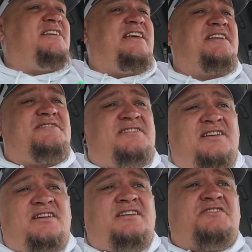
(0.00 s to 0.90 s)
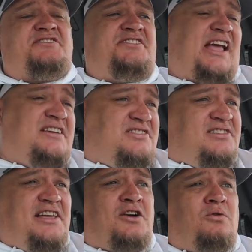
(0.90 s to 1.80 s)
It stays
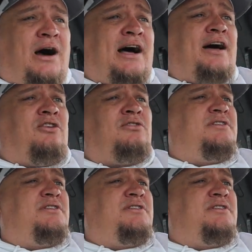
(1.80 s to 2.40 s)
slick a while.